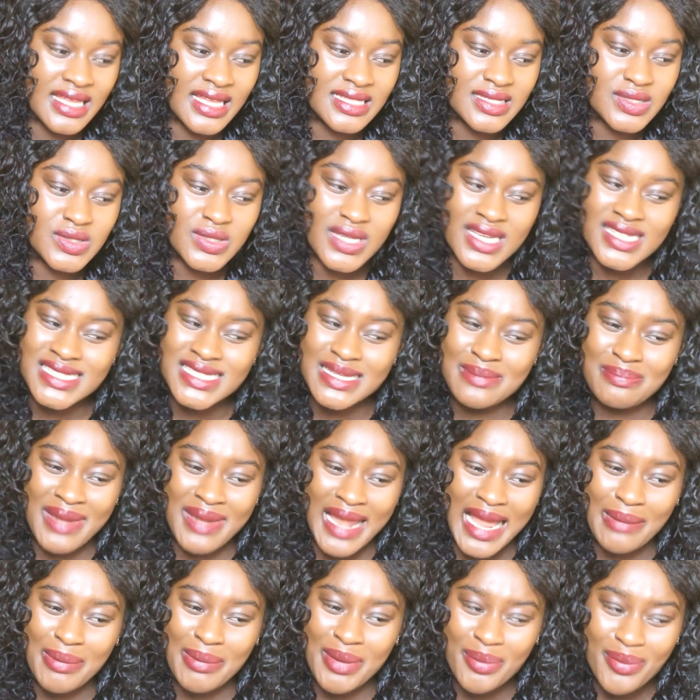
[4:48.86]
should I say
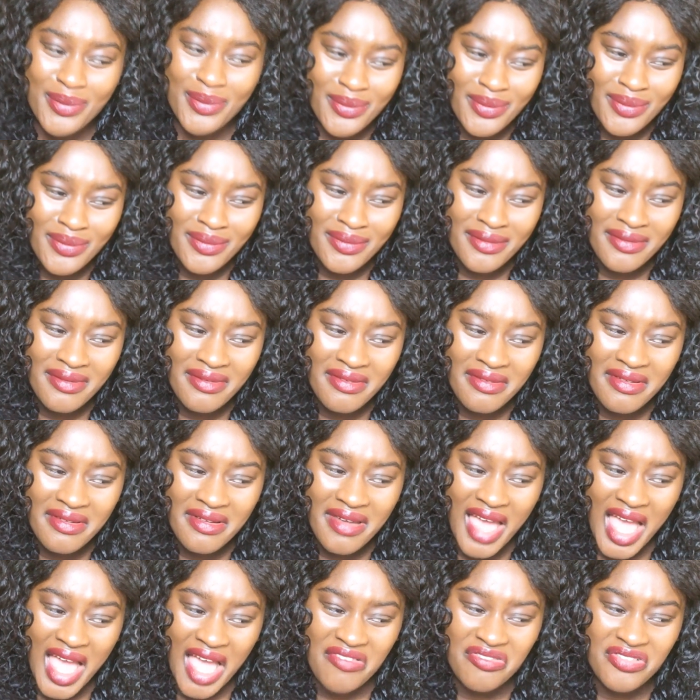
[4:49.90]
black people?
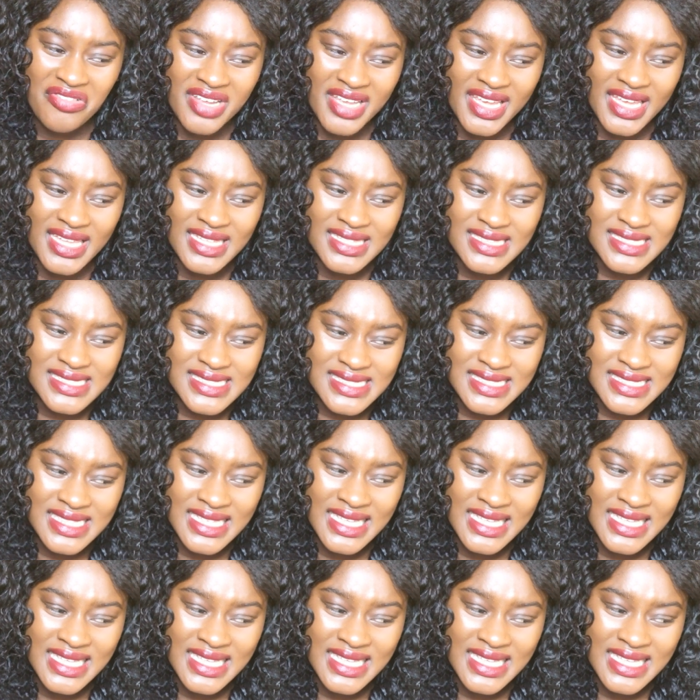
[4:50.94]
Africans?